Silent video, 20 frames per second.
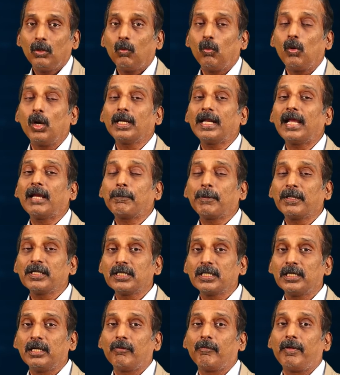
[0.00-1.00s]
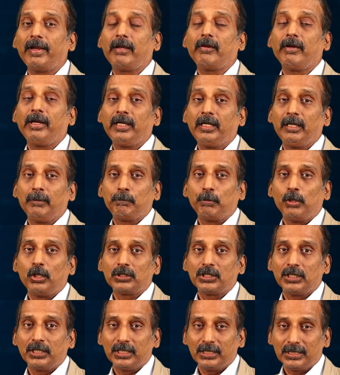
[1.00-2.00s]
What happens in a recurring
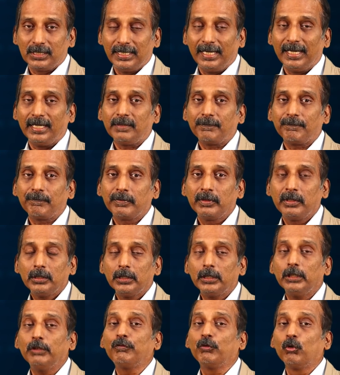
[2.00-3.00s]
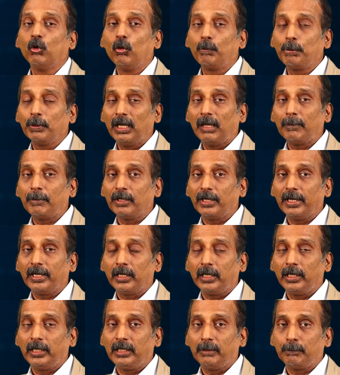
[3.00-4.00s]
deposit is that if you open up a
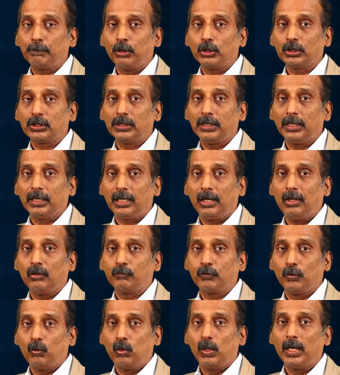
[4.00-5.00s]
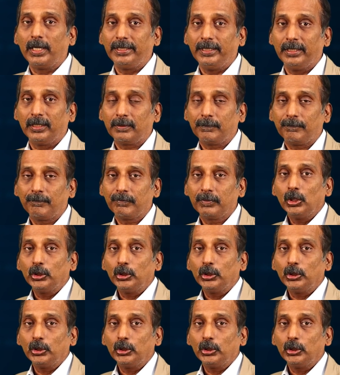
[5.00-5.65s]
recurring deposit account for 1 year,